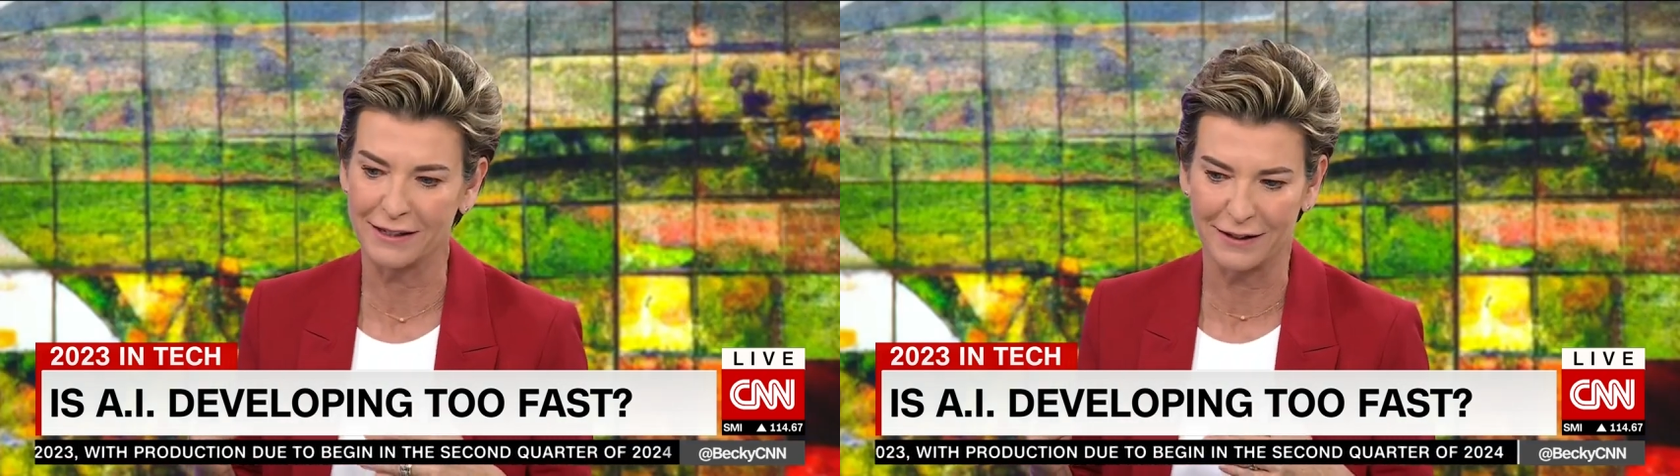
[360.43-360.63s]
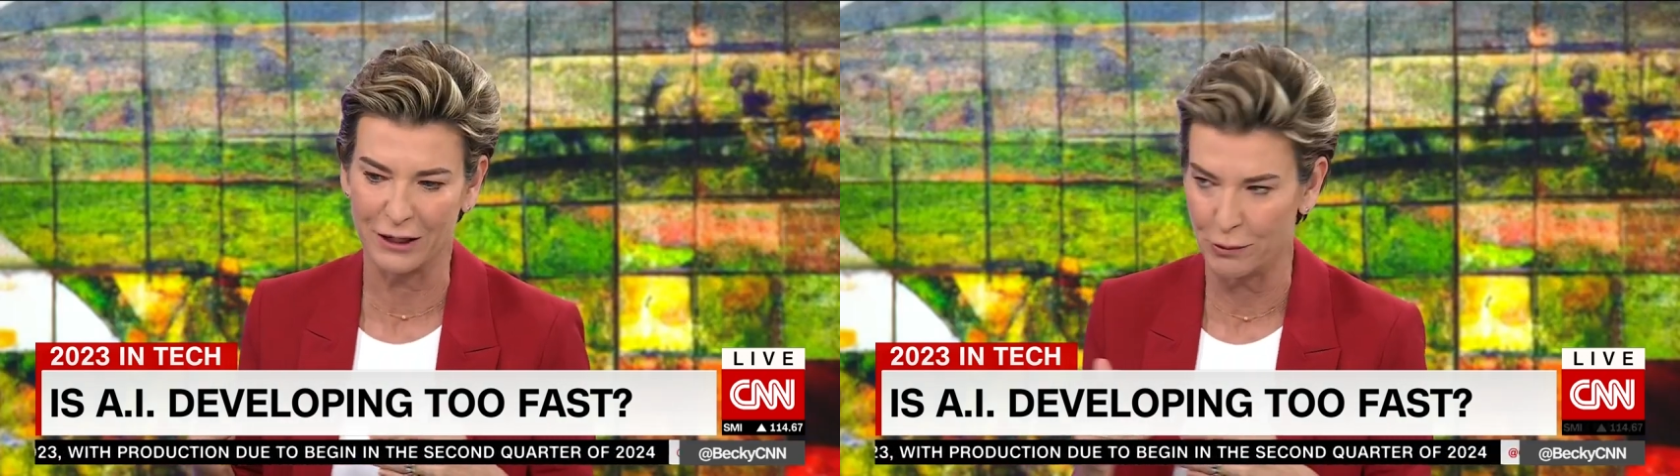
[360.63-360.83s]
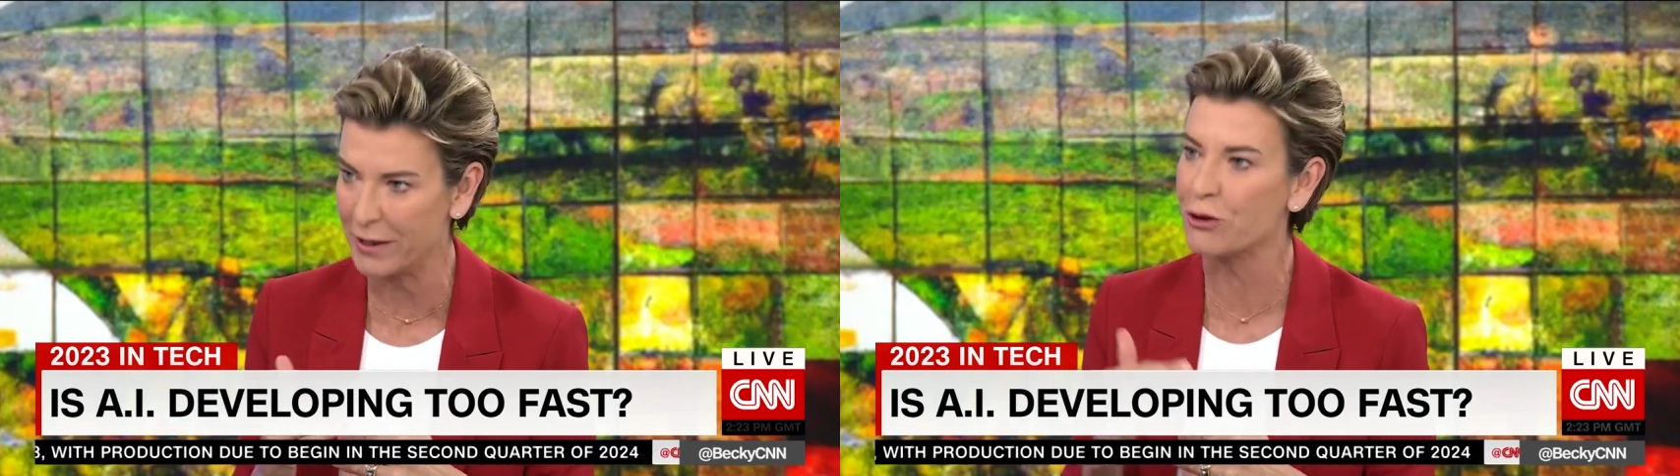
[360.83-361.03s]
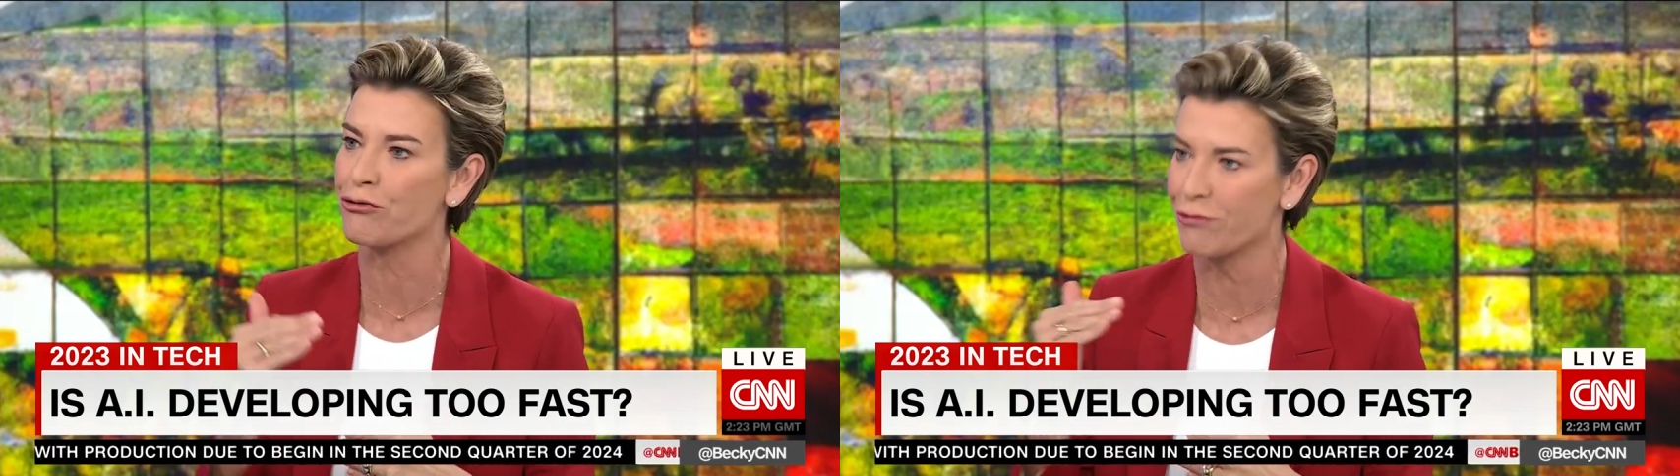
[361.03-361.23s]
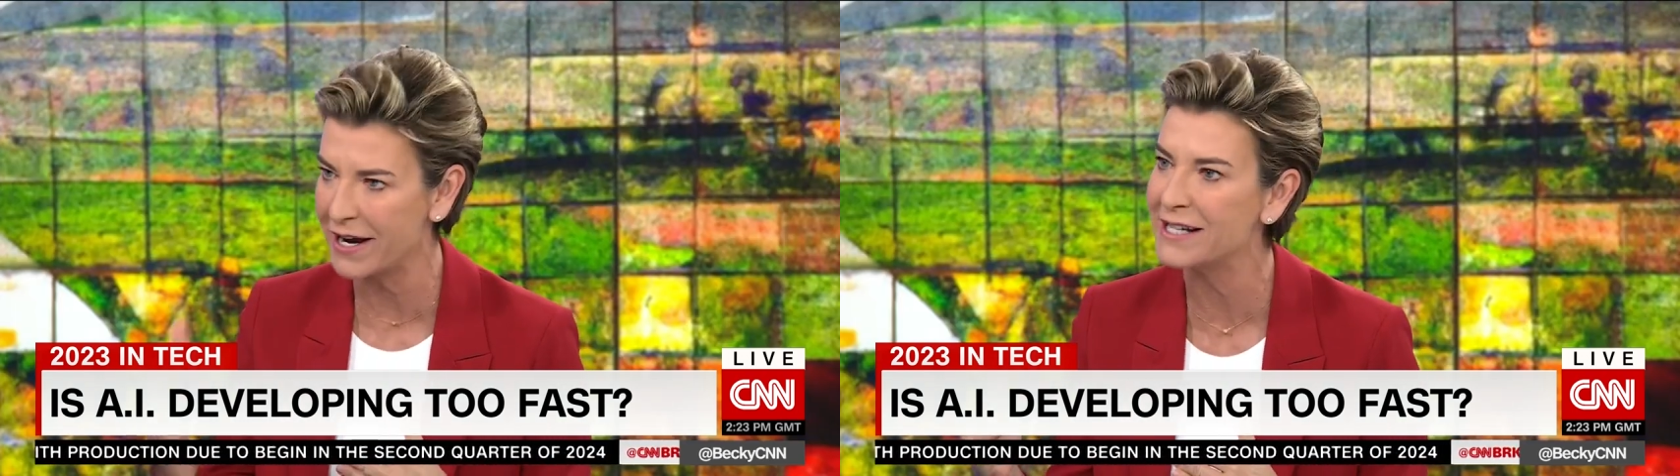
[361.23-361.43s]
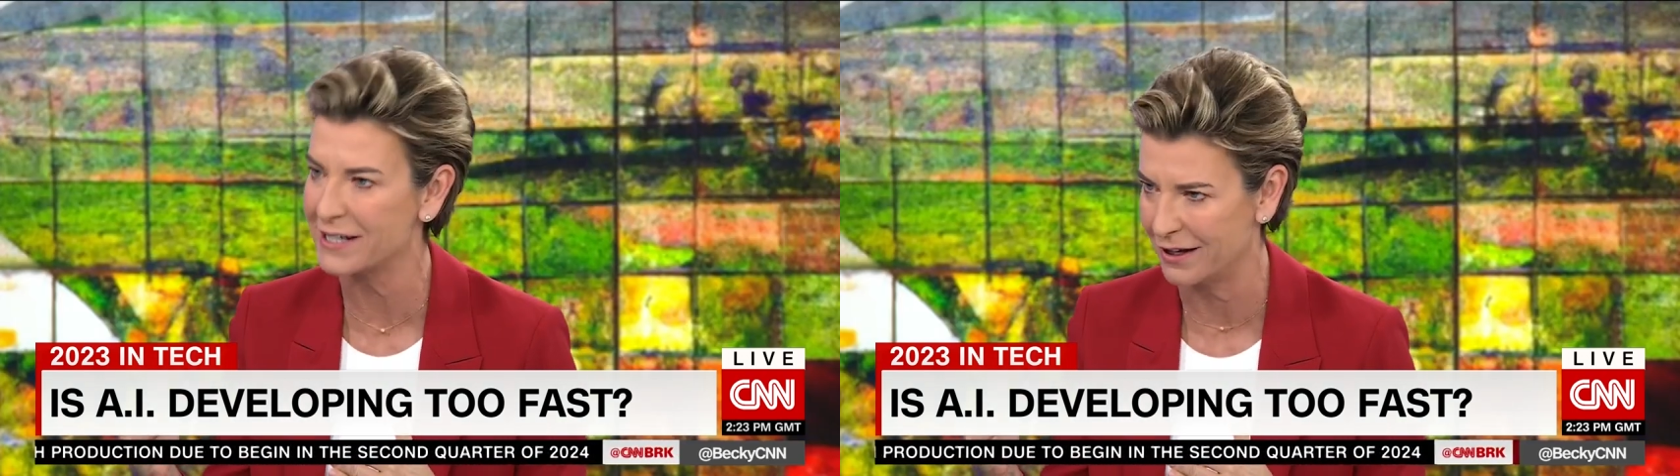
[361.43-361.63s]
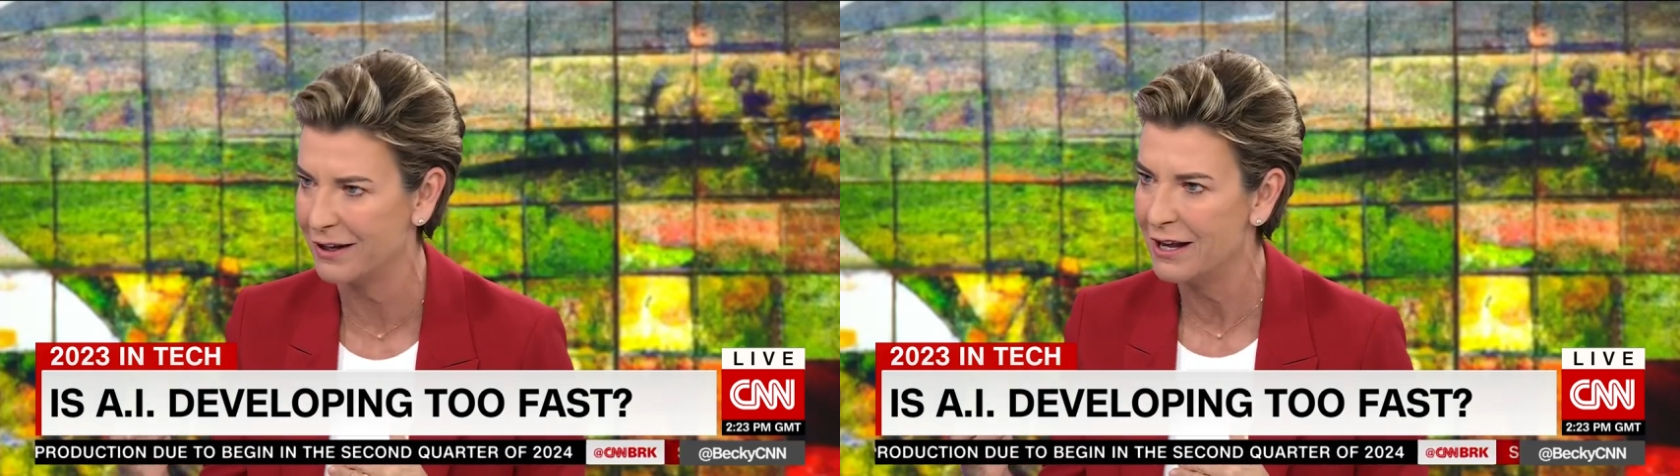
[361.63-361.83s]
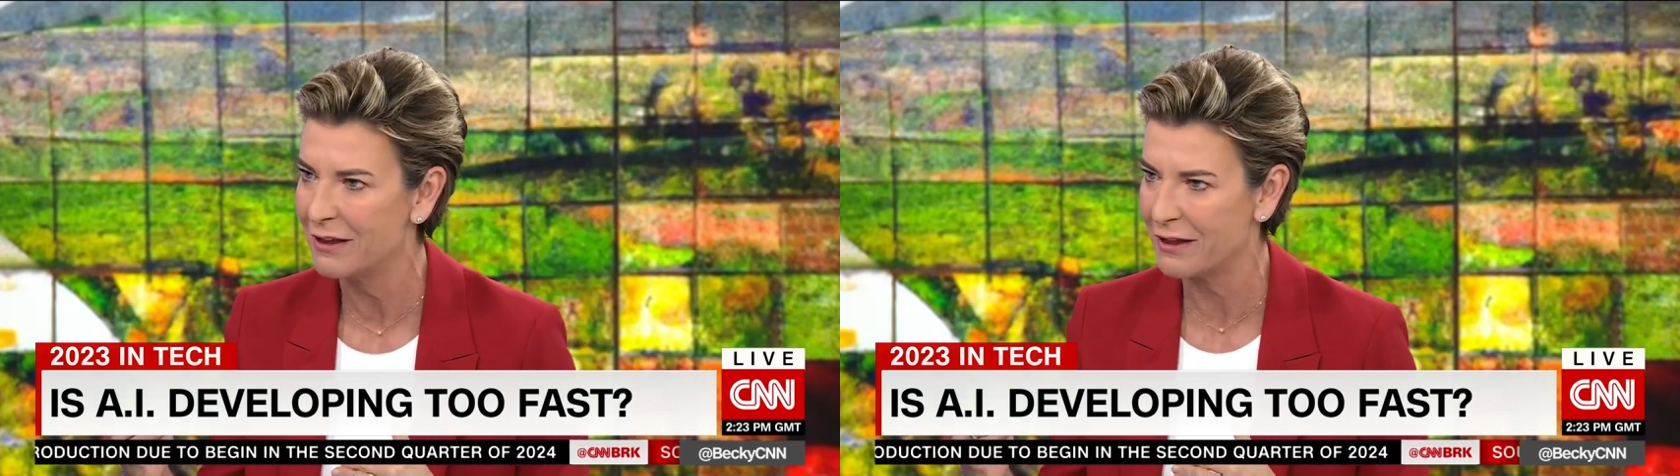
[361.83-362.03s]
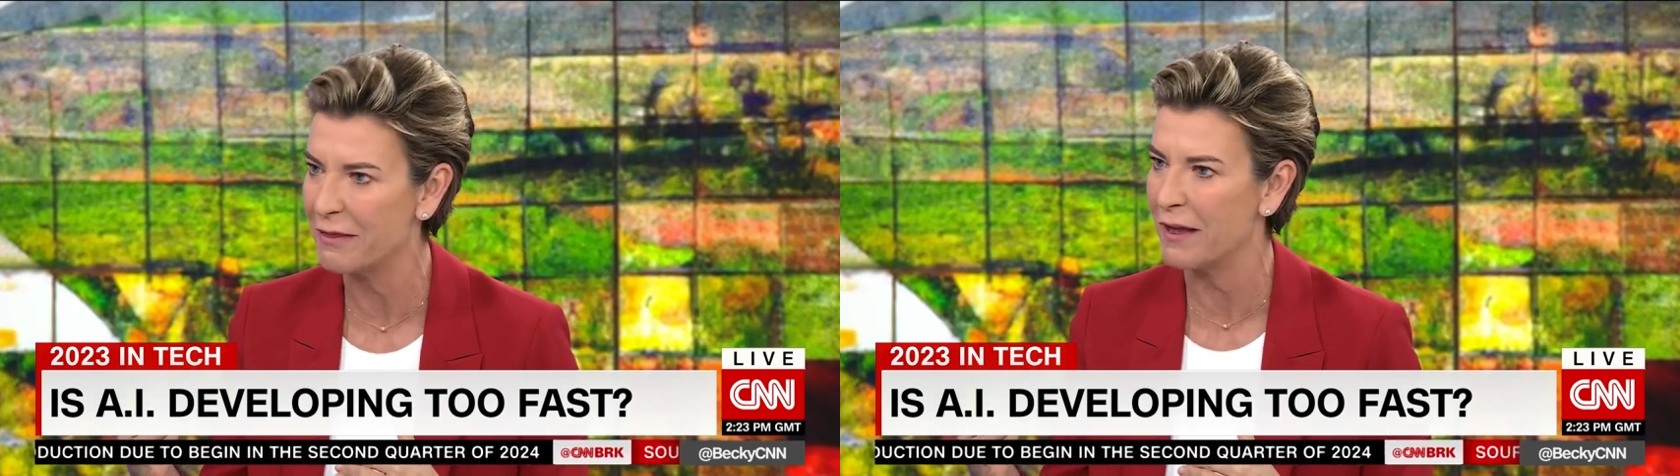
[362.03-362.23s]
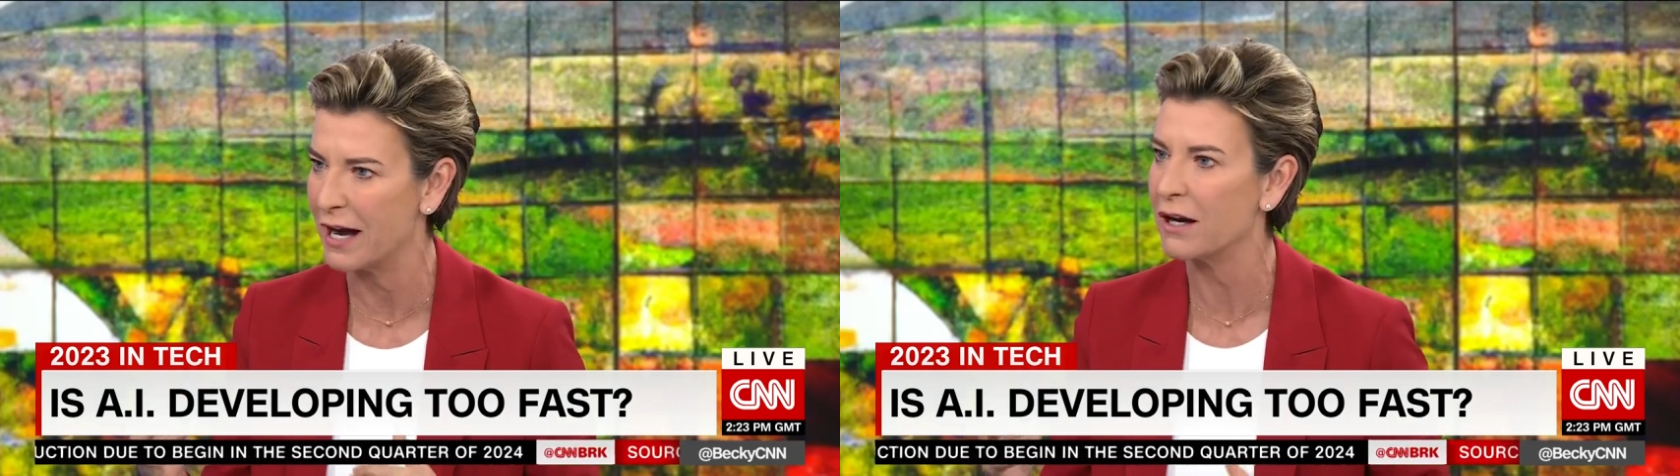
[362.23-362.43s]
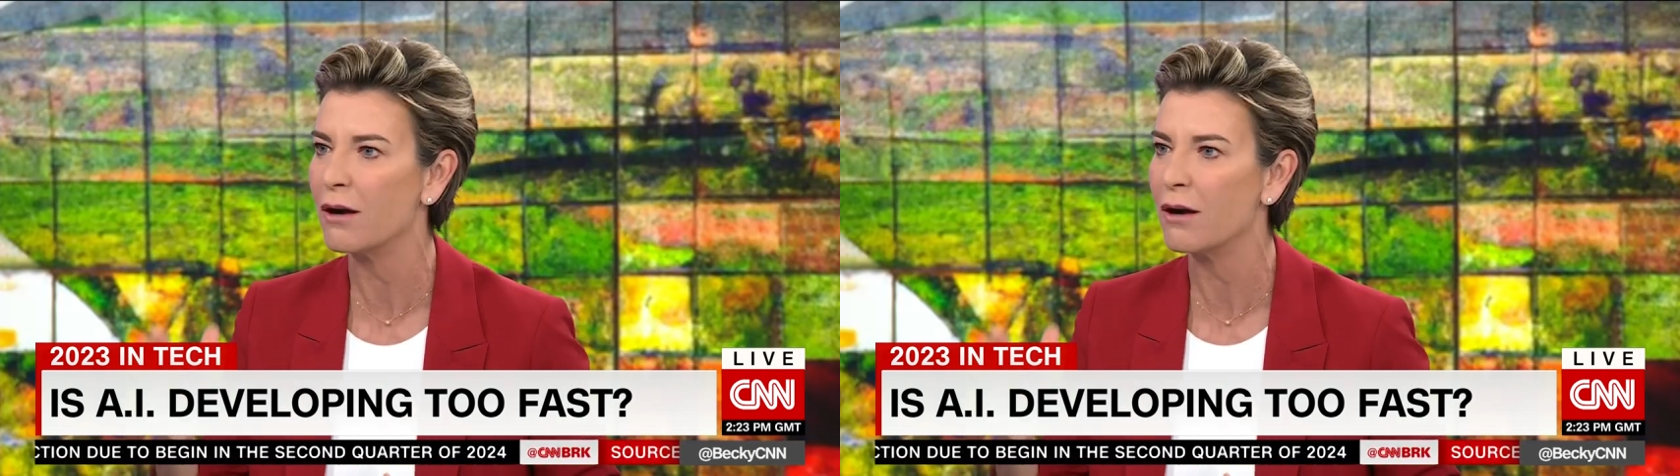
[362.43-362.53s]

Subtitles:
going to be greater than that.